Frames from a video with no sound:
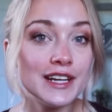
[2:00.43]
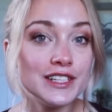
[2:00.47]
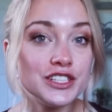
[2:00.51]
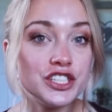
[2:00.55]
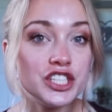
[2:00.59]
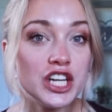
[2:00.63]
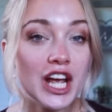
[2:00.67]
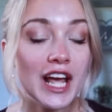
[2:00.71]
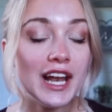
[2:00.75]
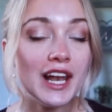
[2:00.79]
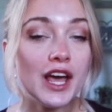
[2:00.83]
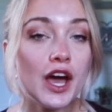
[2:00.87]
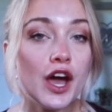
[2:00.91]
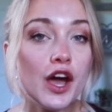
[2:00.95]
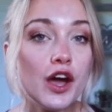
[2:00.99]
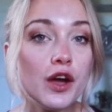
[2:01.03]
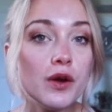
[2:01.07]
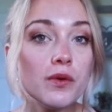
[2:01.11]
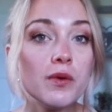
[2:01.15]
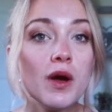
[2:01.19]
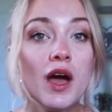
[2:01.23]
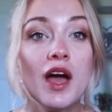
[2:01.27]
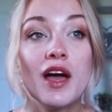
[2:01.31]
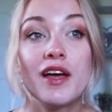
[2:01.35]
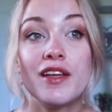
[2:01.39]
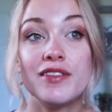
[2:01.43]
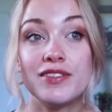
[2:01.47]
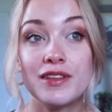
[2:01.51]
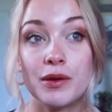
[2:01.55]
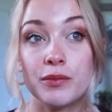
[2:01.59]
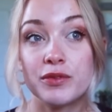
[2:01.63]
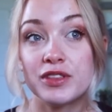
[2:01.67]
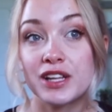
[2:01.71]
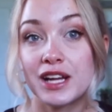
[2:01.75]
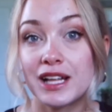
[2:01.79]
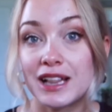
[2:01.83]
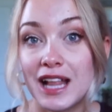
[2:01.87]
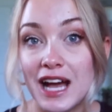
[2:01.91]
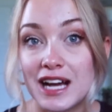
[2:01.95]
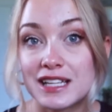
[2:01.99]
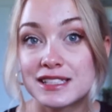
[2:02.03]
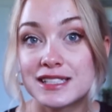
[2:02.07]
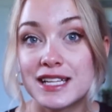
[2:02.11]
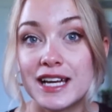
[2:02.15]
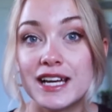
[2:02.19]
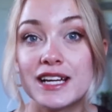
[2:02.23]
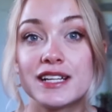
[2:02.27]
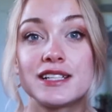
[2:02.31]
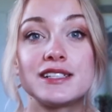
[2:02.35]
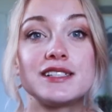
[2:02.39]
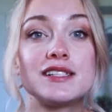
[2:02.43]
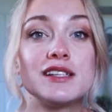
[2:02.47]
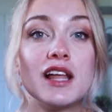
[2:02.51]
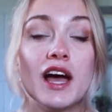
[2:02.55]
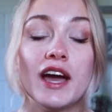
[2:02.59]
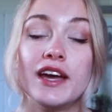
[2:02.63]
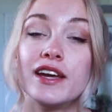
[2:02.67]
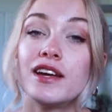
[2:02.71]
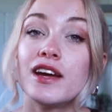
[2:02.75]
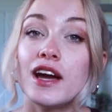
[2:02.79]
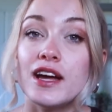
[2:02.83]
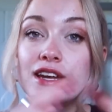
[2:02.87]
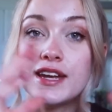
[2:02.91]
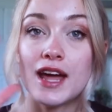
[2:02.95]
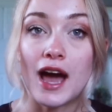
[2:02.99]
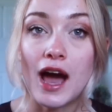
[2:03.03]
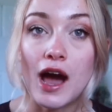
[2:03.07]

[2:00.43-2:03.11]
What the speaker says: cello, and there were the classics like an